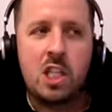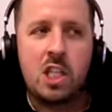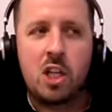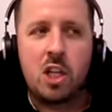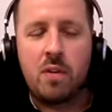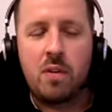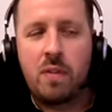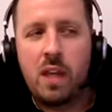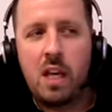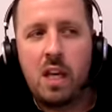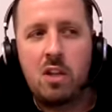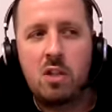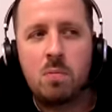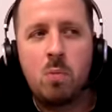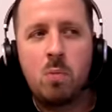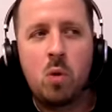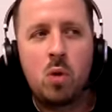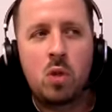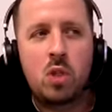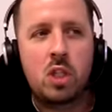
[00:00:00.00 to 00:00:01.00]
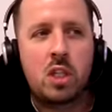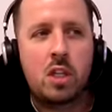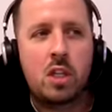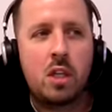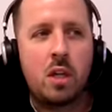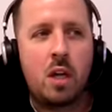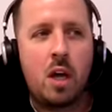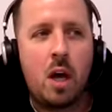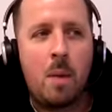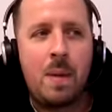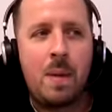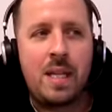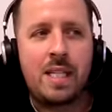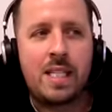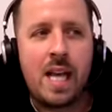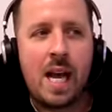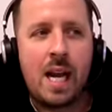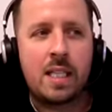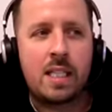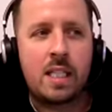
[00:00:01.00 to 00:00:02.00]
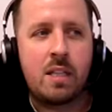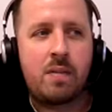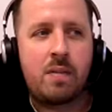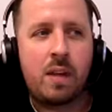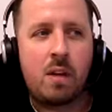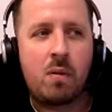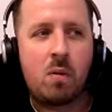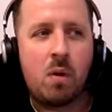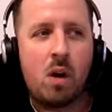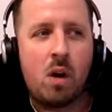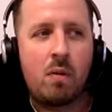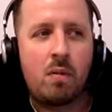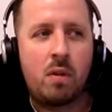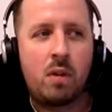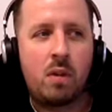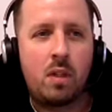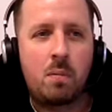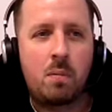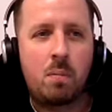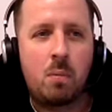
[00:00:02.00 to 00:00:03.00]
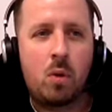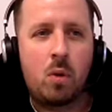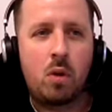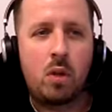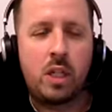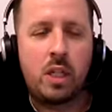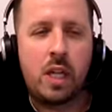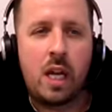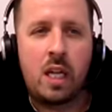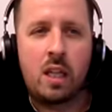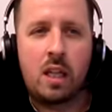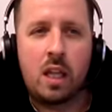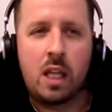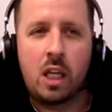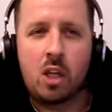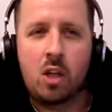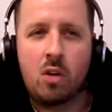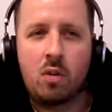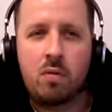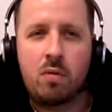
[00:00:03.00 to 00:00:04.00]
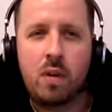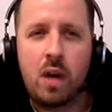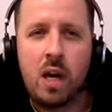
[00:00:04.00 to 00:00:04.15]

so I think it's more just a, a mentality thing rather than more than anything of